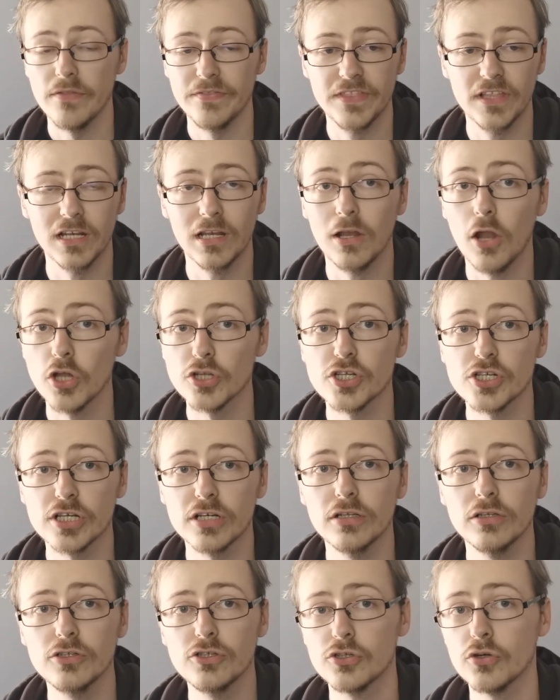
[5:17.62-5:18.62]
The
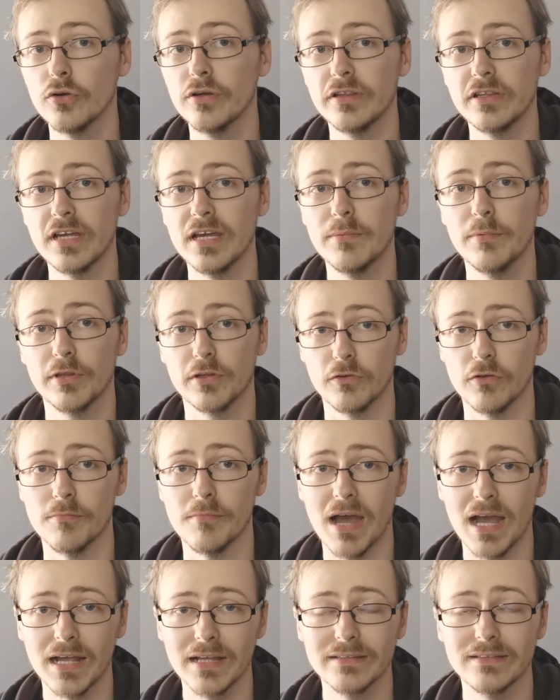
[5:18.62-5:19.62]
logical choice here was Drew
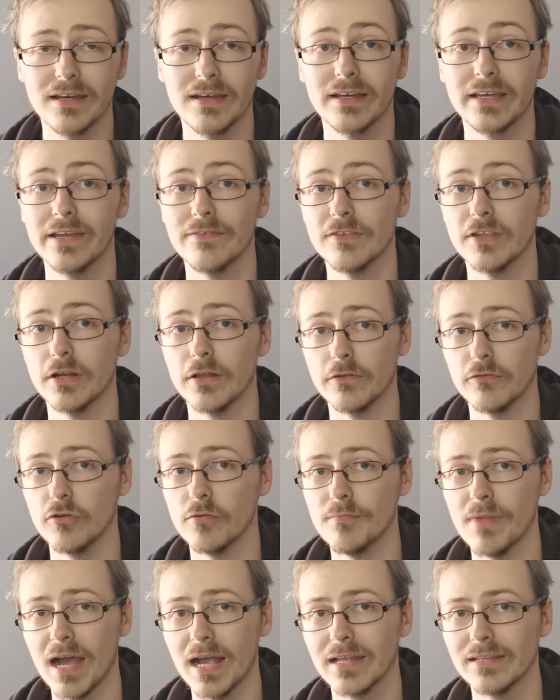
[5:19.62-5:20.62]
McIntyre, given that it's
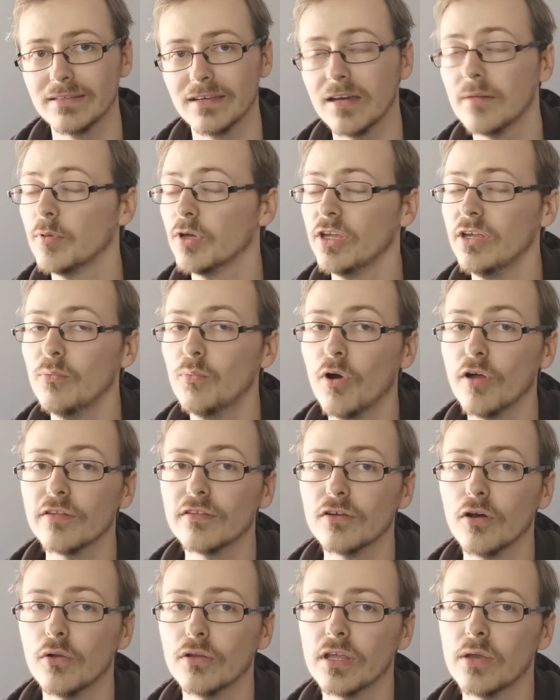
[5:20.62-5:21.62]
Drew McIntyre, but he
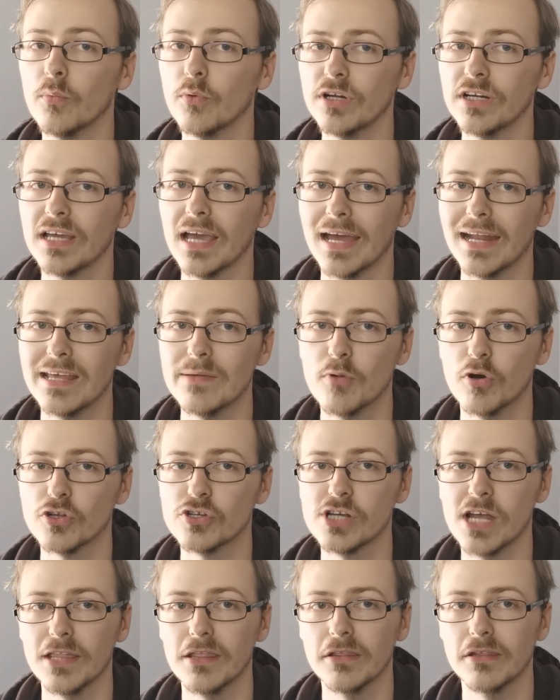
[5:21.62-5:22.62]
was told he wouldn't get any more
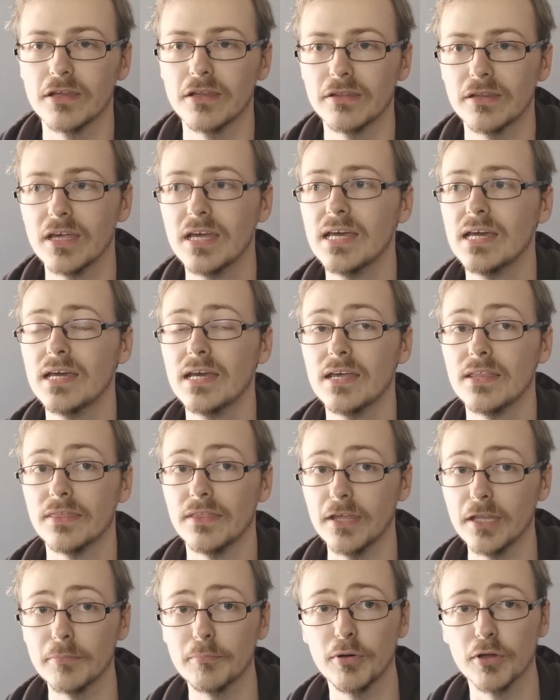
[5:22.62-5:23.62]
chances.
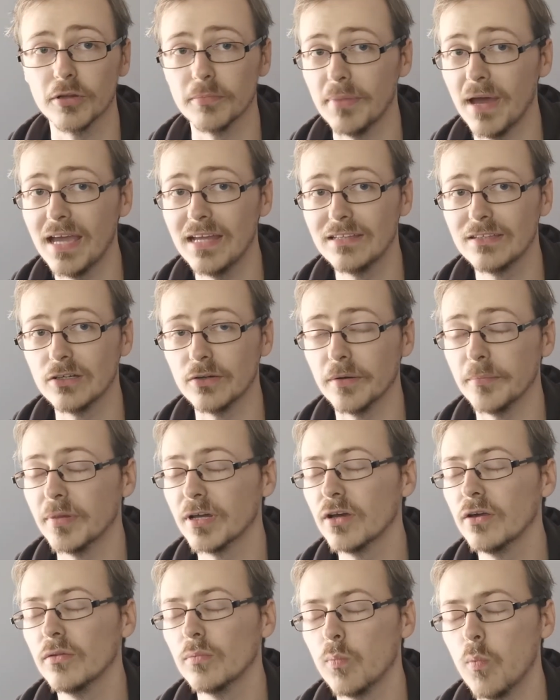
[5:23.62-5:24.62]
This puts paid to it
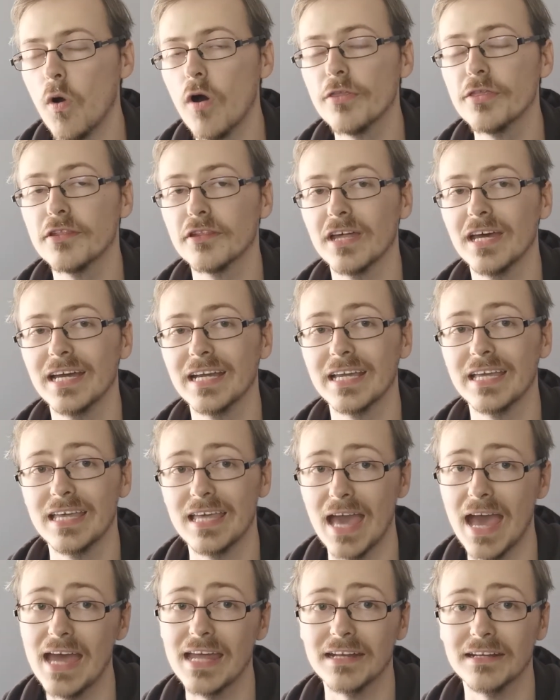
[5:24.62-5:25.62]
because once
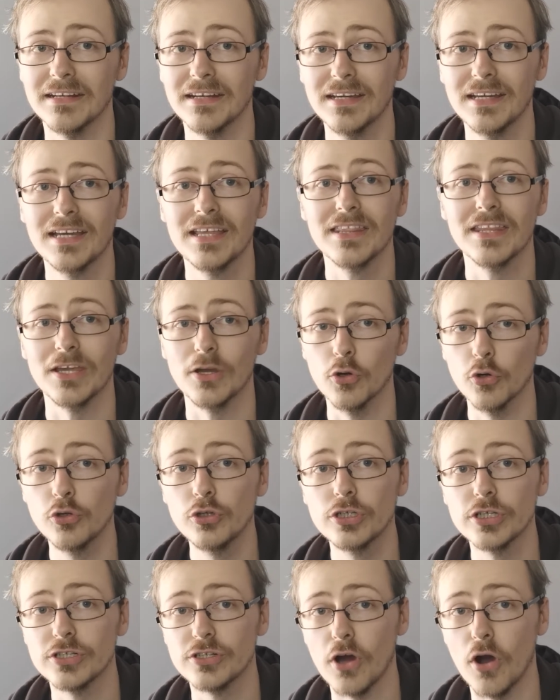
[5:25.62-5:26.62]
again, the
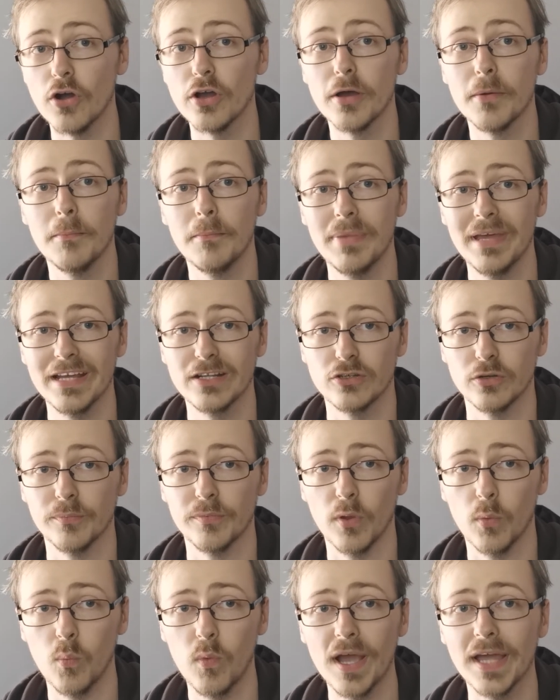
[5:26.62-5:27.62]
underdog picked
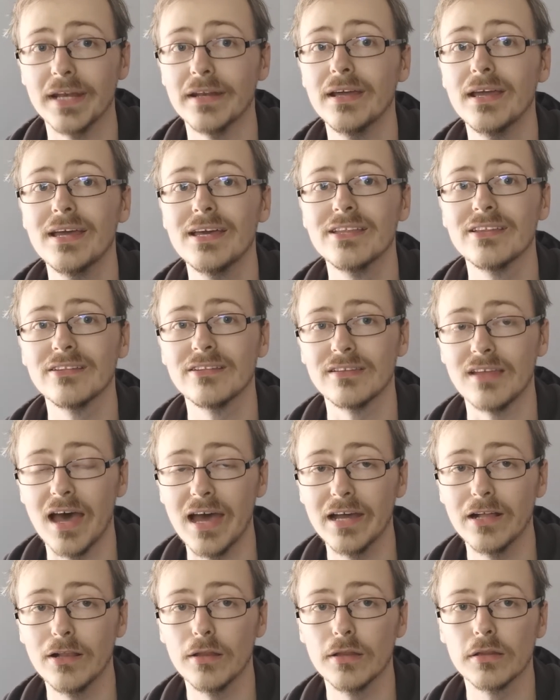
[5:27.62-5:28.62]
up the win.
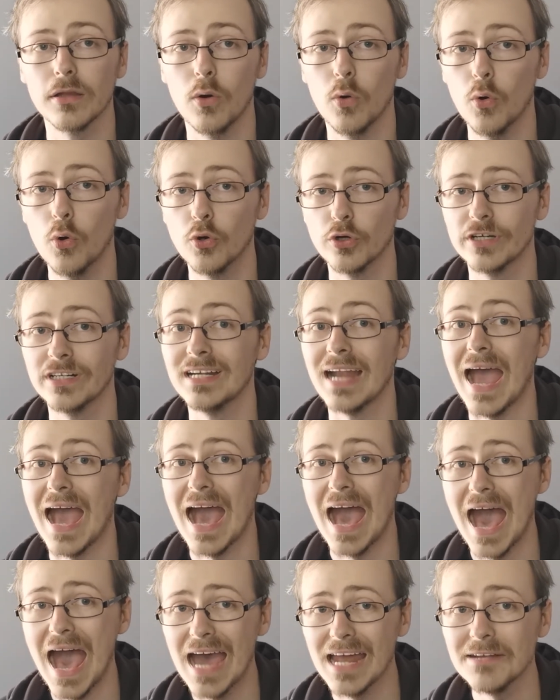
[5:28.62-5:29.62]
Styles, Orton,
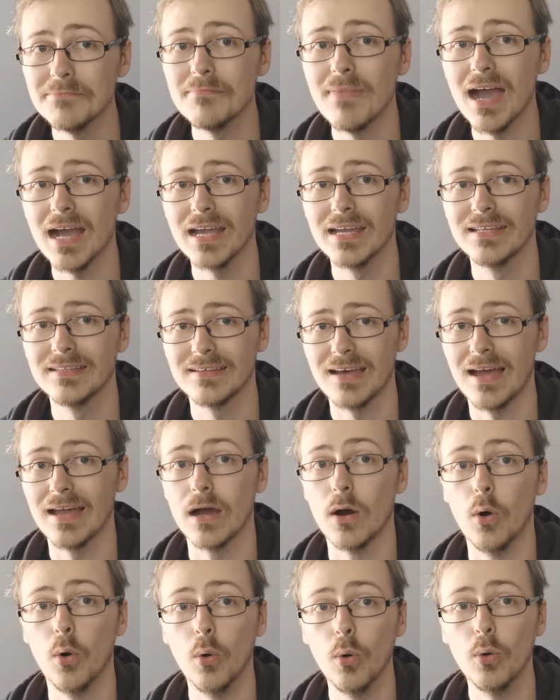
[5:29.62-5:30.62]
and
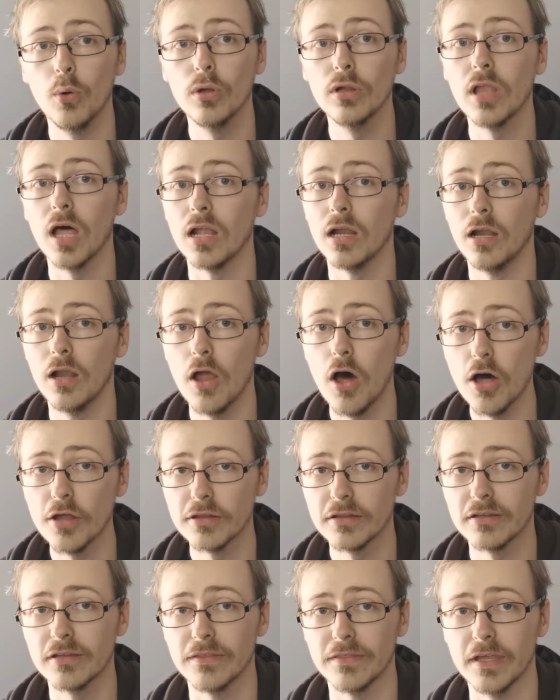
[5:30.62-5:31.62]
McIntyre all
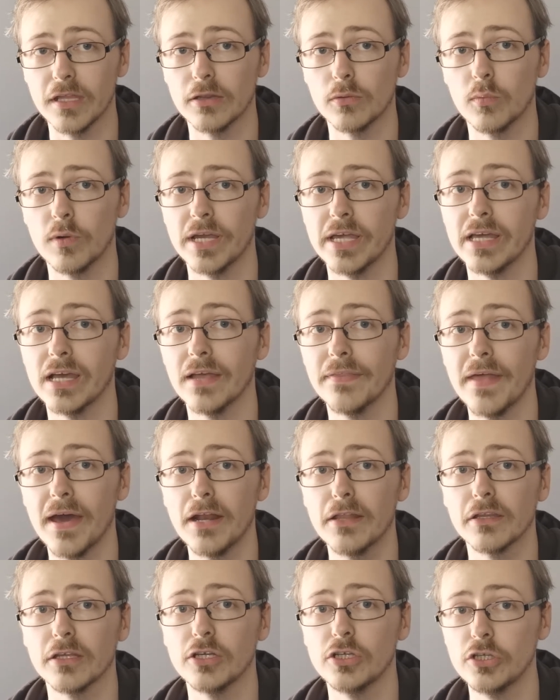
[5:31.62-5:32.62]
lost this week, and
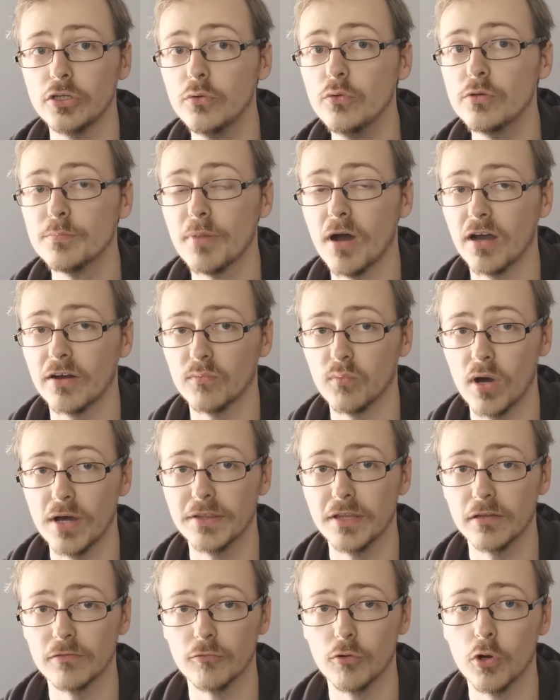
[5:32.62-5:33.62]
that is a huge part of
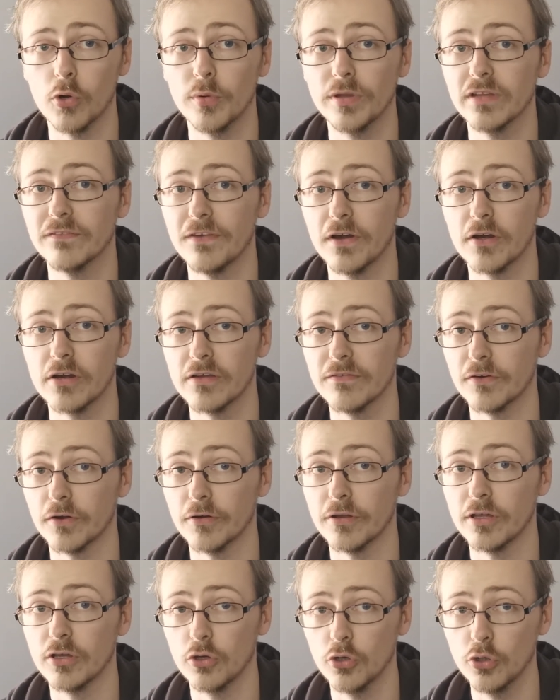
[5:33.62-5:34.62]
why this role was a very,
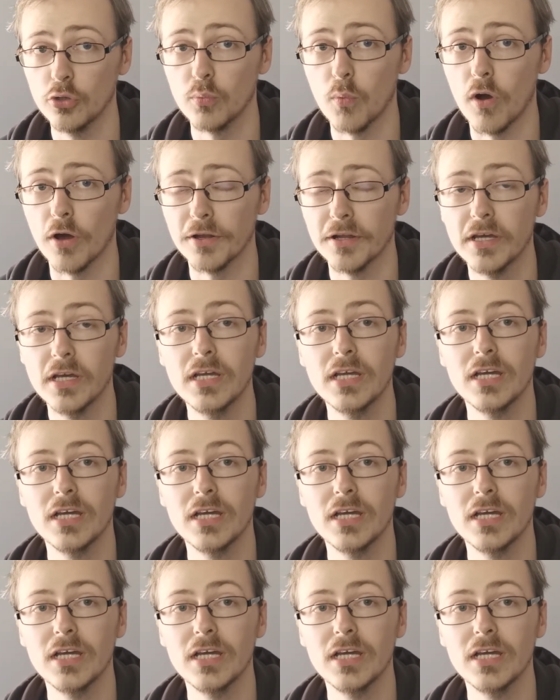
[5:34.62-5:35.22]
very good one.